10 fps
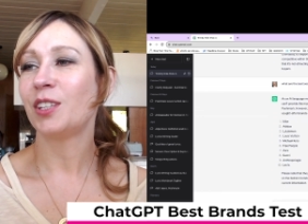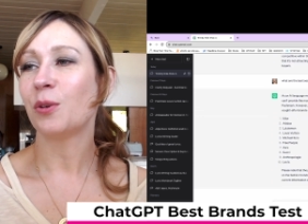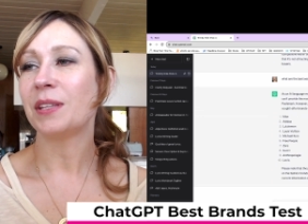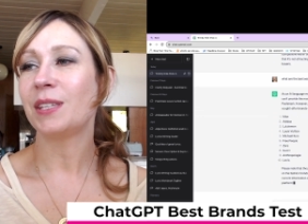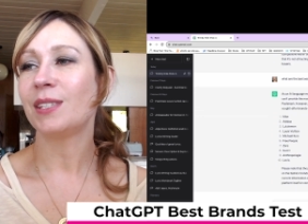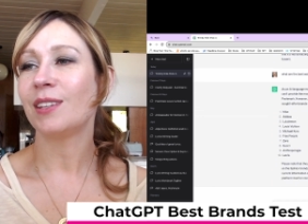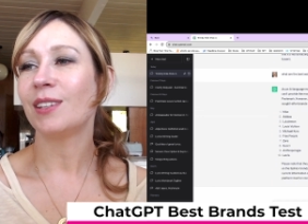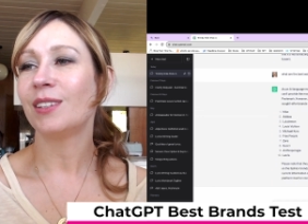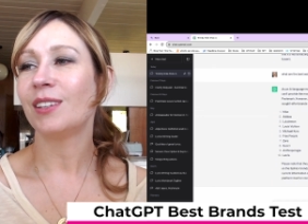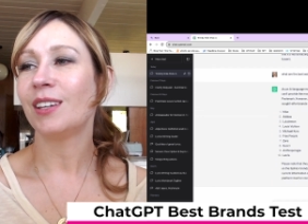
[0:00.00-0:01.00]
So it's,
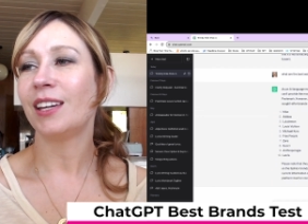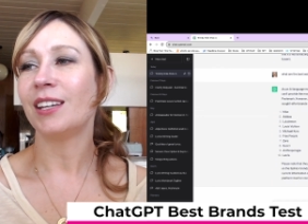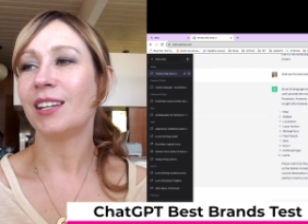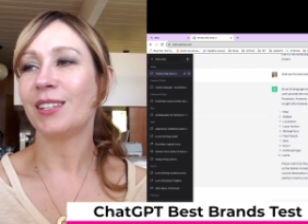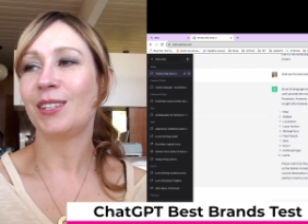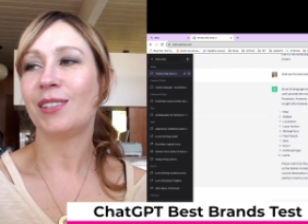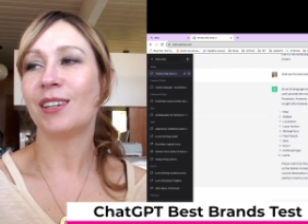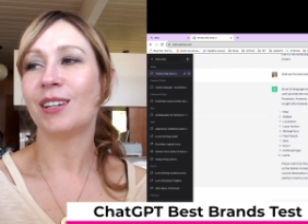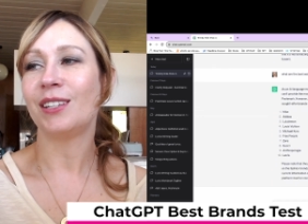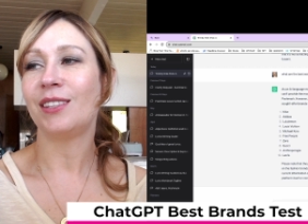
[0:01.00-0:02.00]
it is,
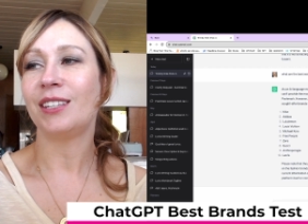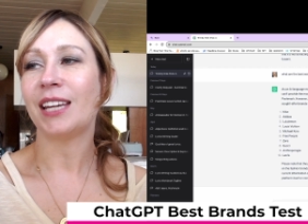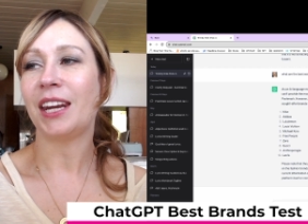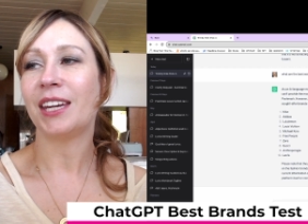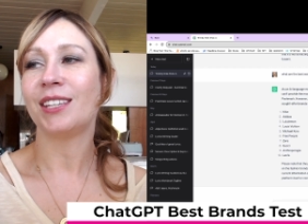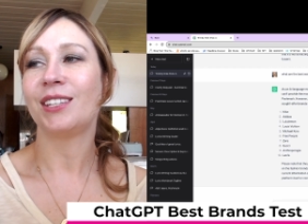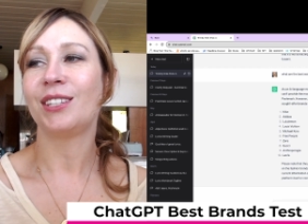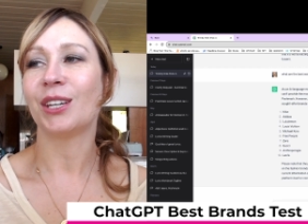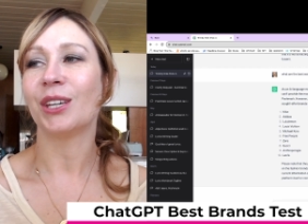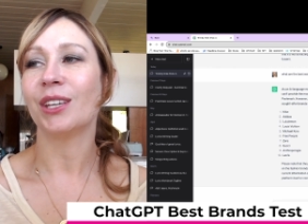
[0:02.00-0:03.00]
the, the data is
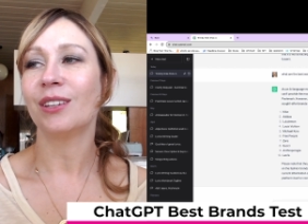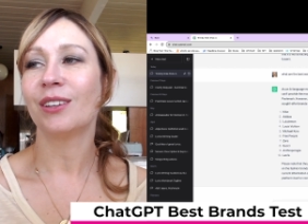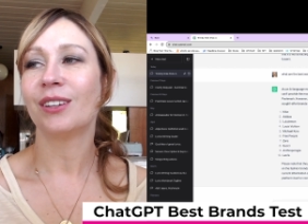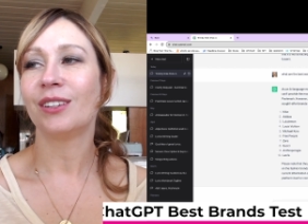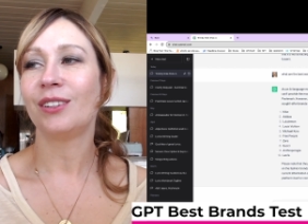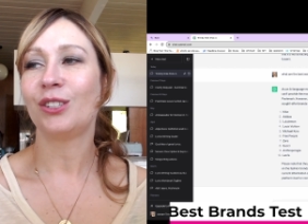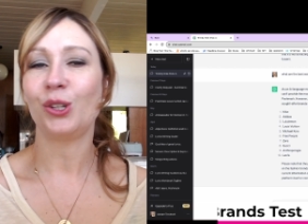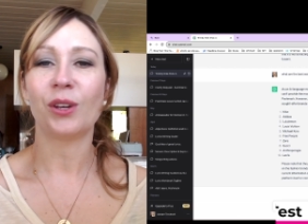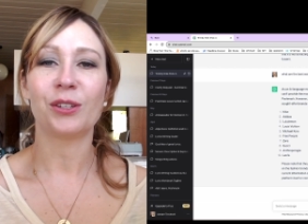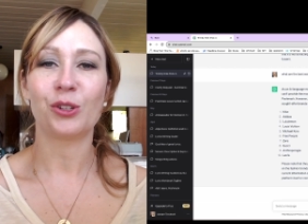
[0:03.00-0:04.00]
still
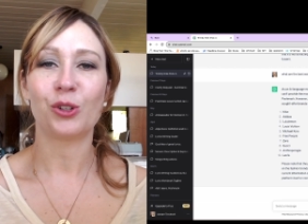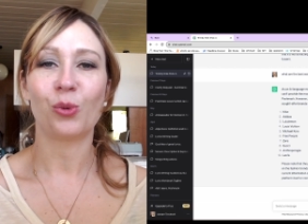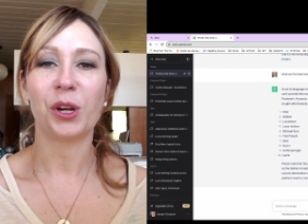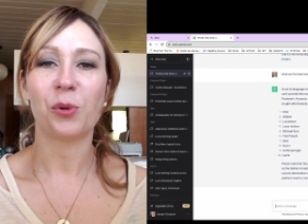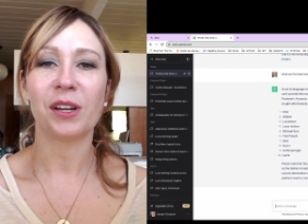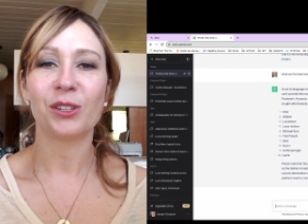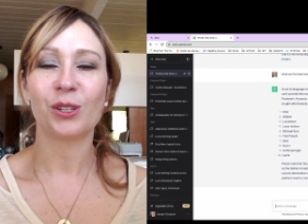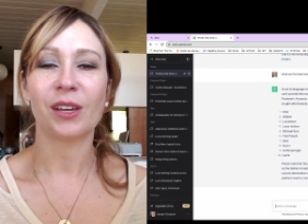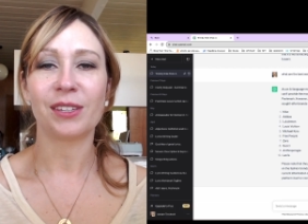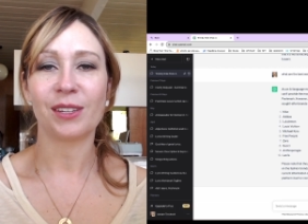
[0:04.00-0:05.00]
two thousand twenty-one,
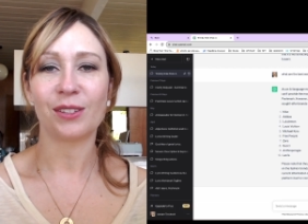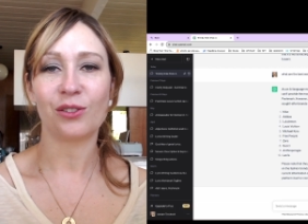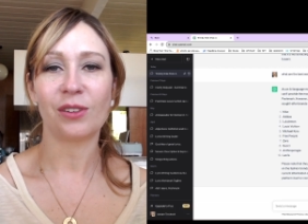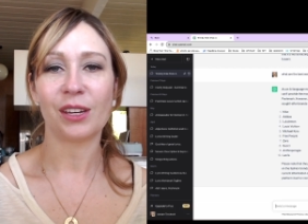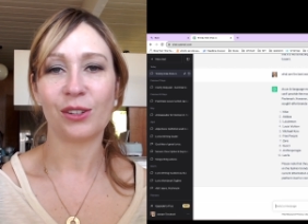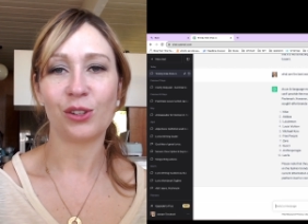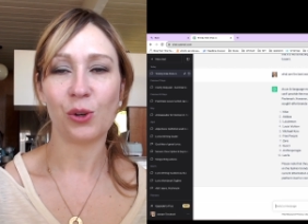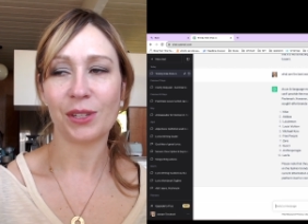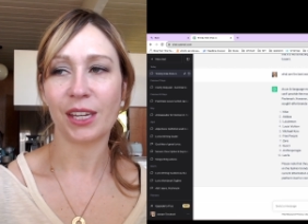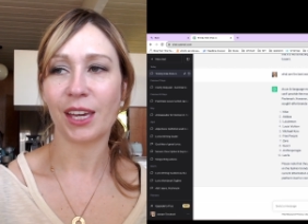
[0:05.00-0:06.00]
so that's as, as
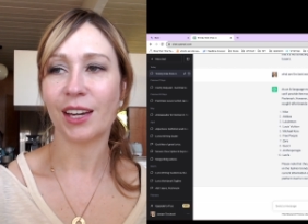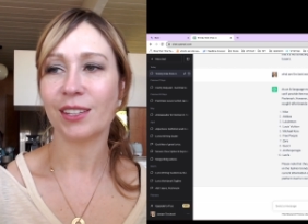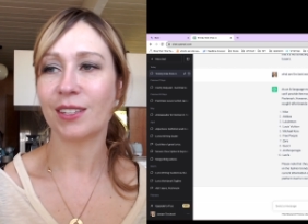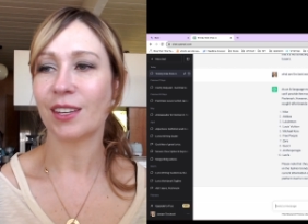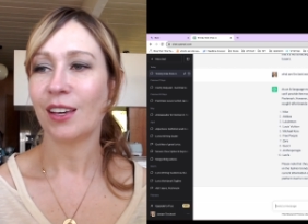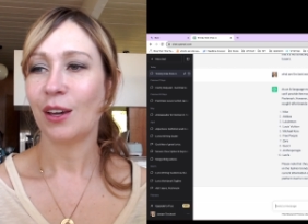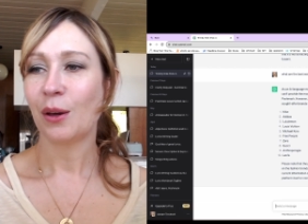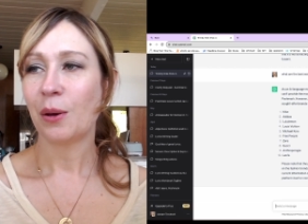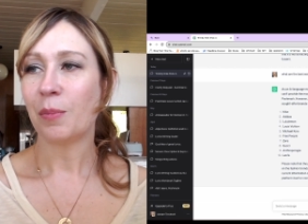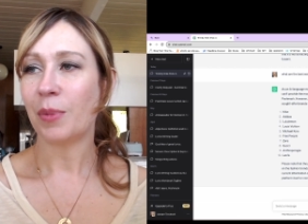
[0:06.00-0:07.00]
new as it gets.
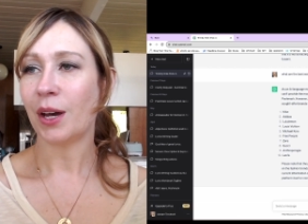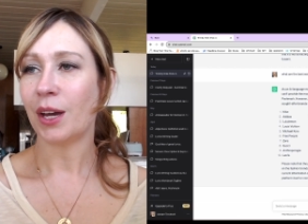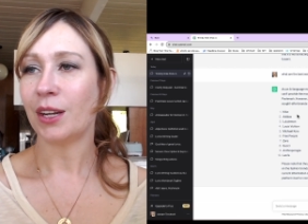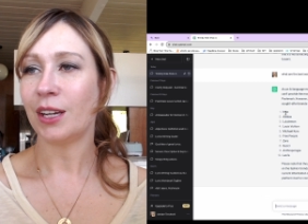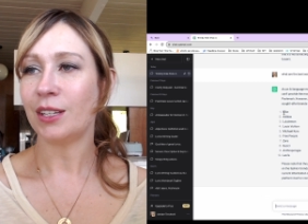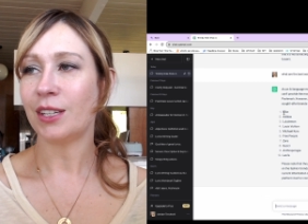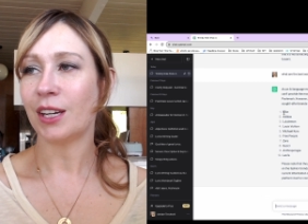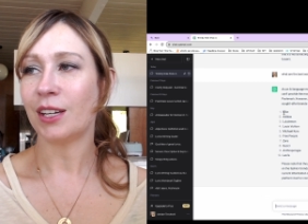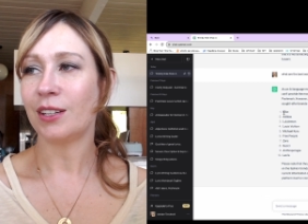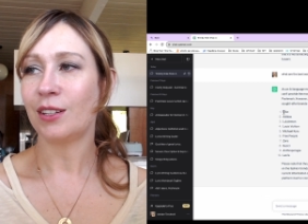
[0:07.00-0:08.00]
But it
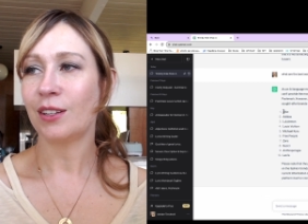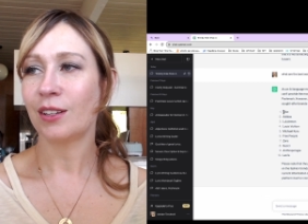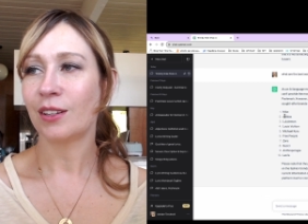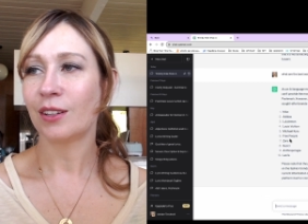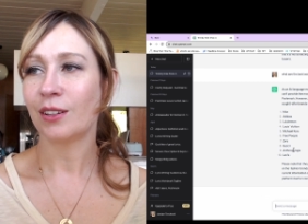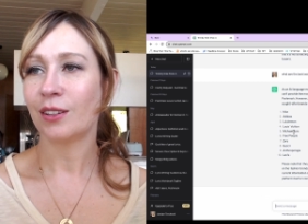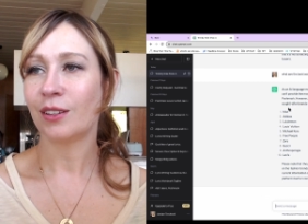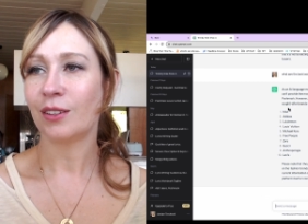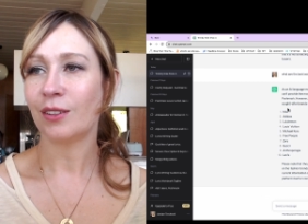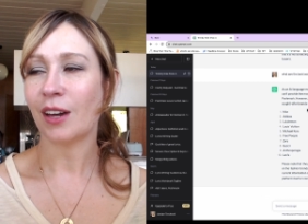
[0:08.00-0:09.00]
did,
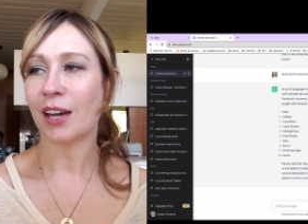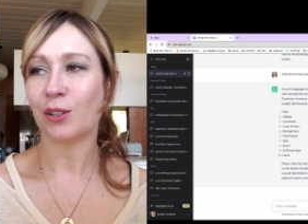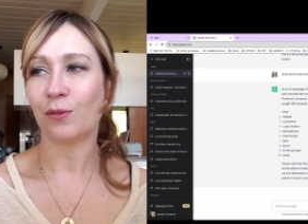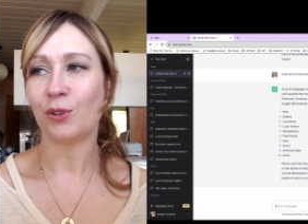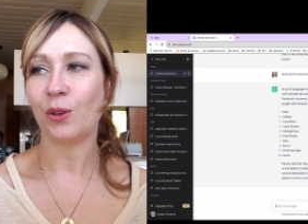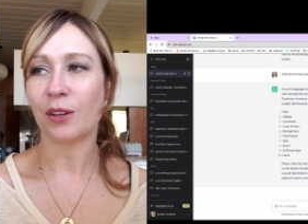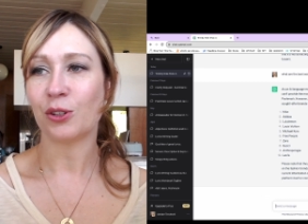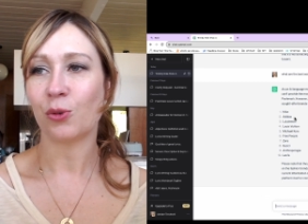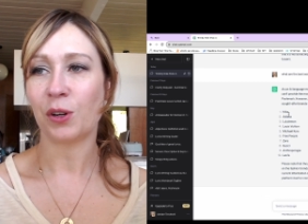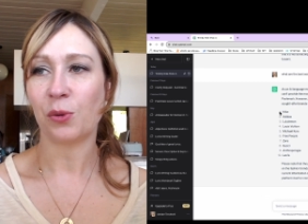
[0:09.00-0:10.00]
as of two
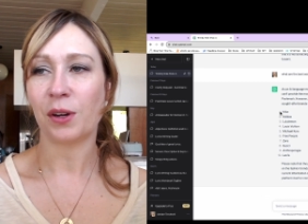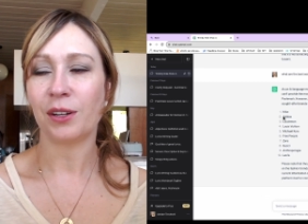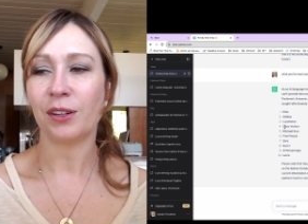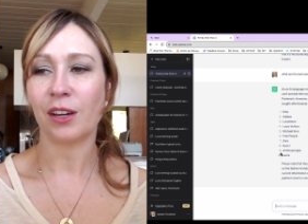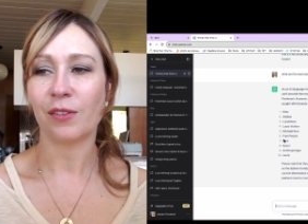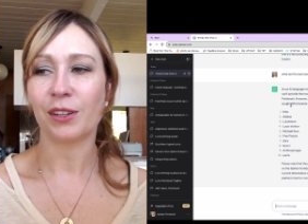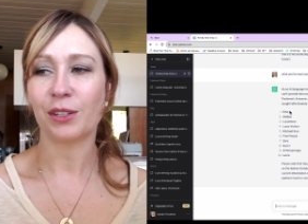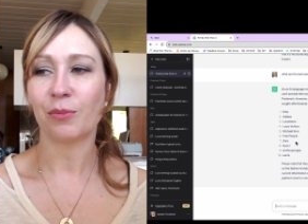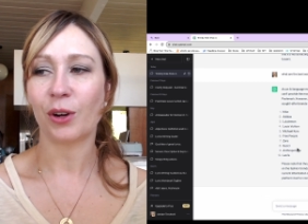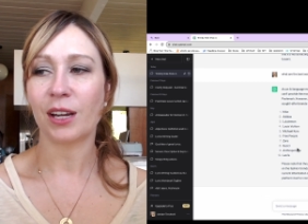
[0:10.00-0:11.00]
thousand twenty-one, give us
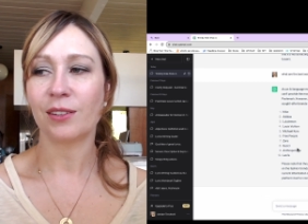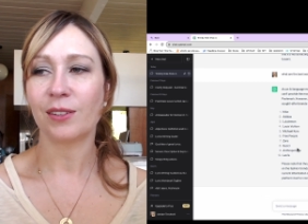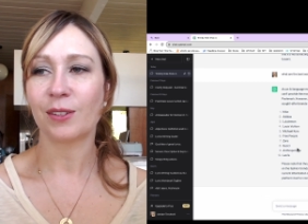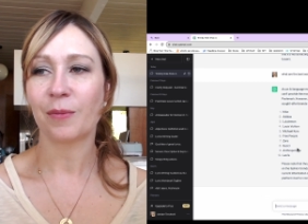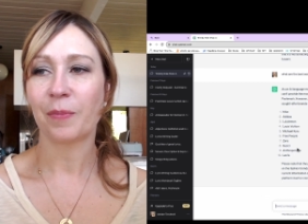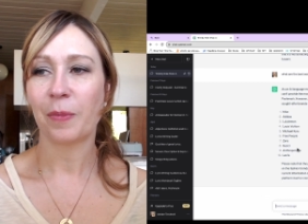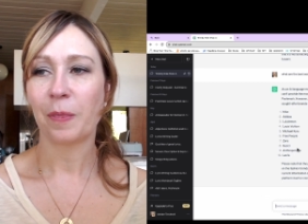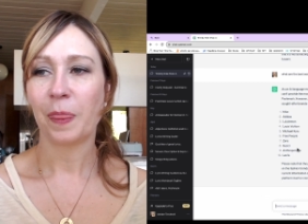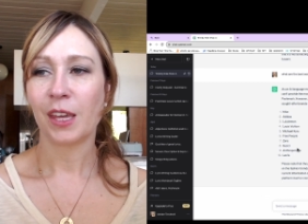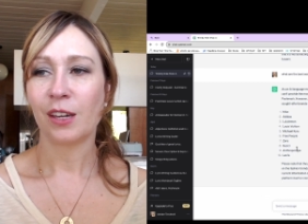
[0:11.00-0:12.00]
some brands.
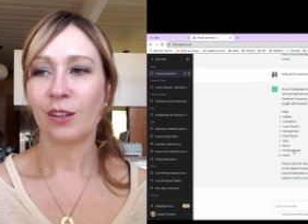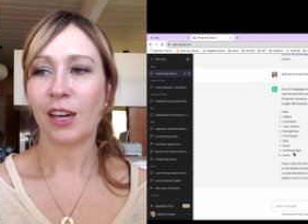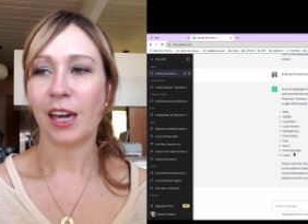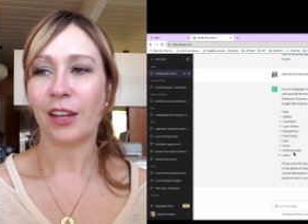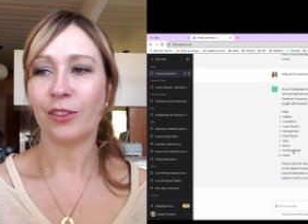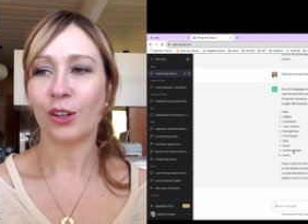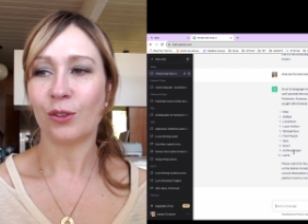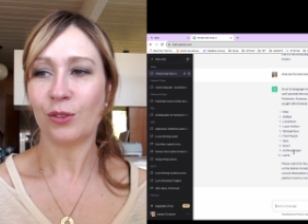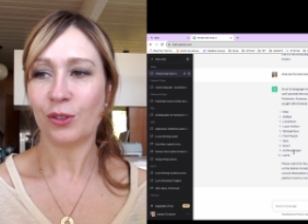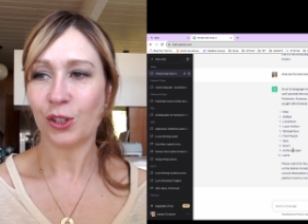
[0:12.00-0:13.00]
And
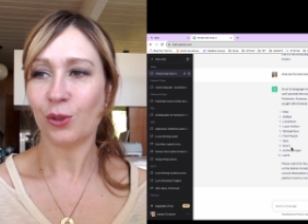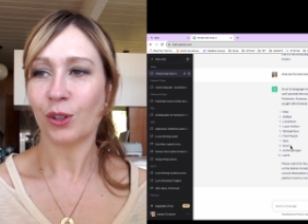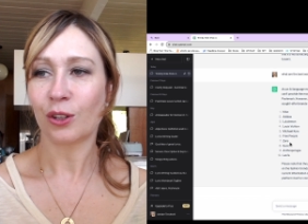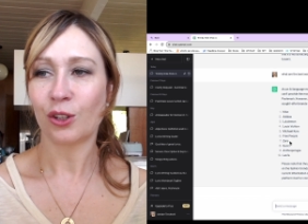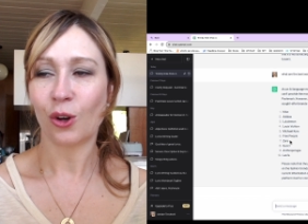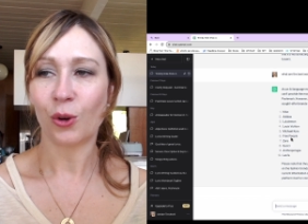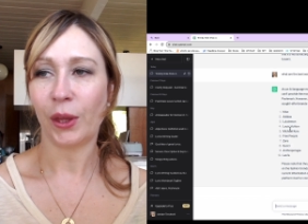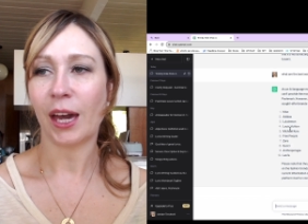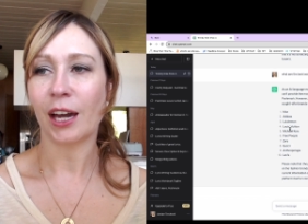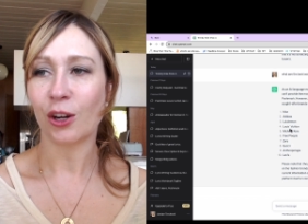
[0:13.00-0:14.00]
those do look
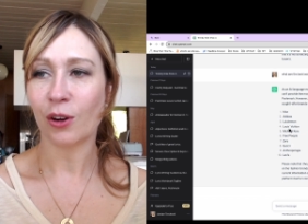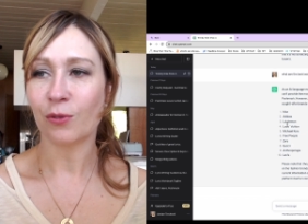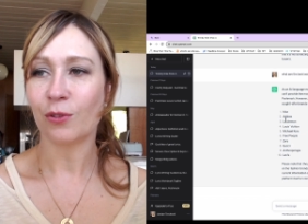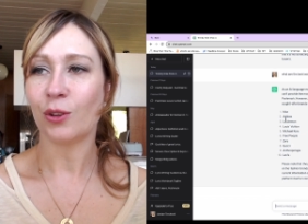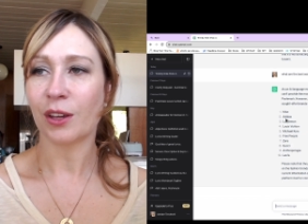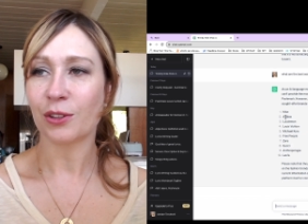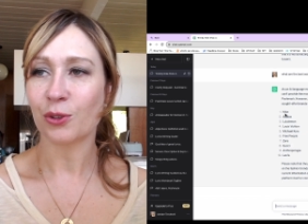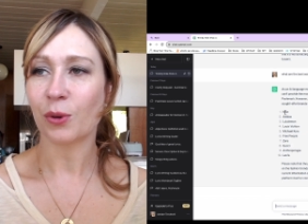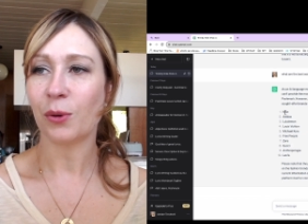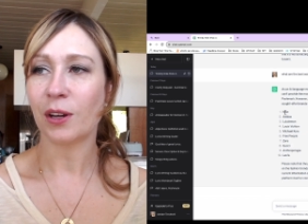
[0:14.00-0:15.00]
totally accurate for two thousand
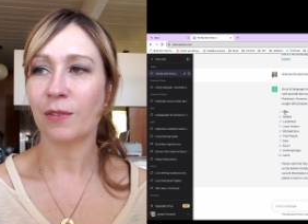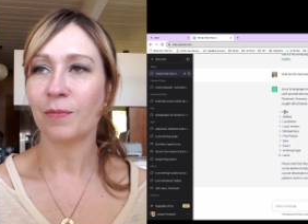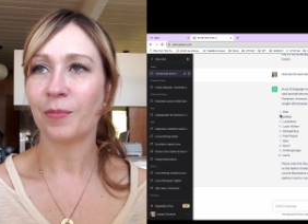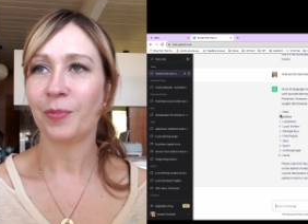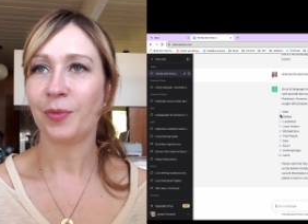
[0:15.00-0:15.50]
twenty-one.